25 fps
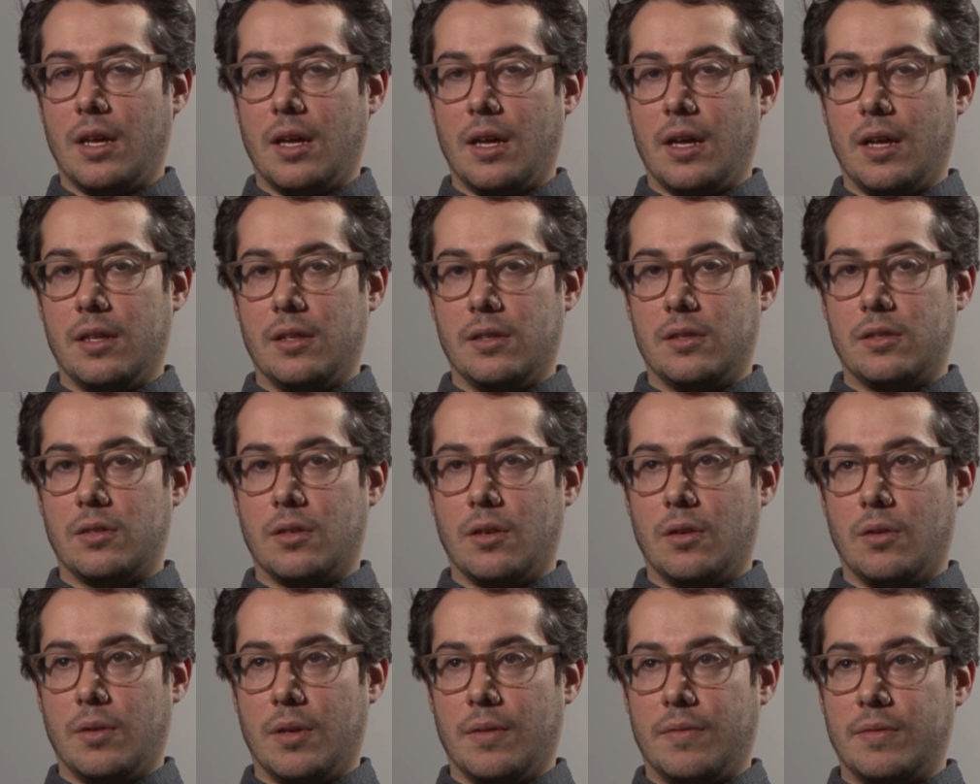And
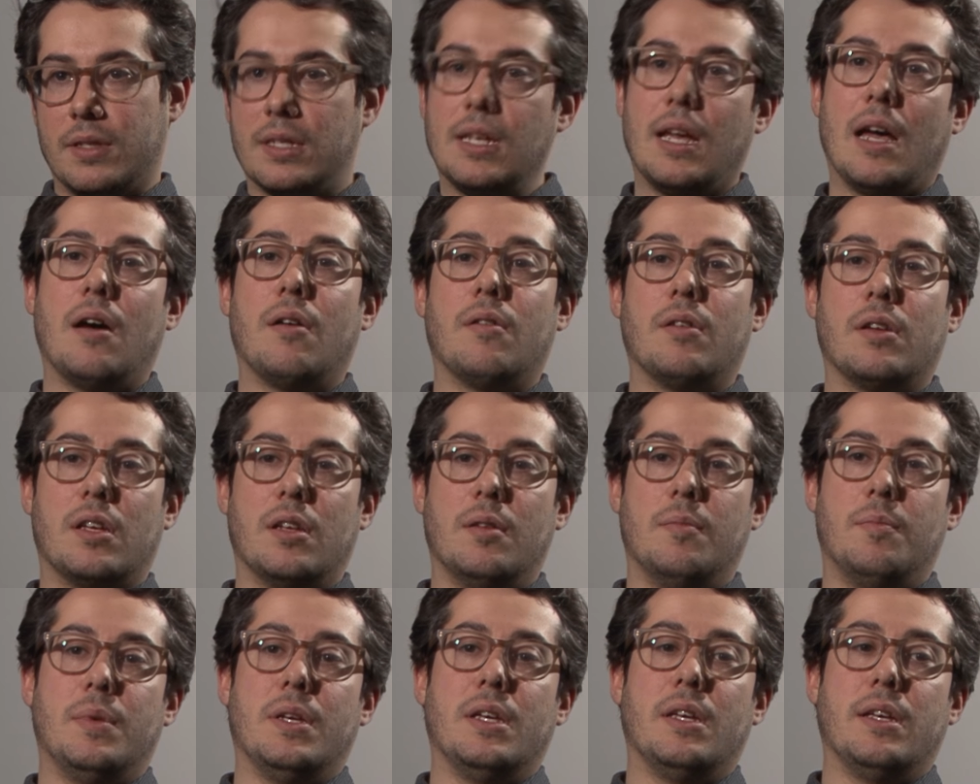so if sound
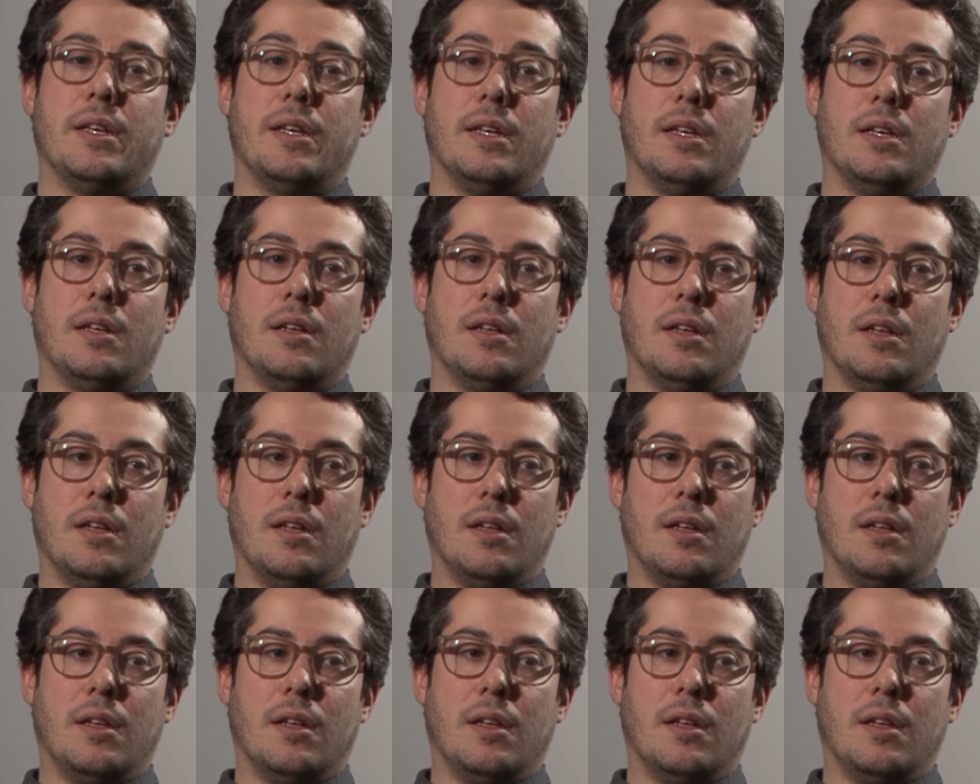can be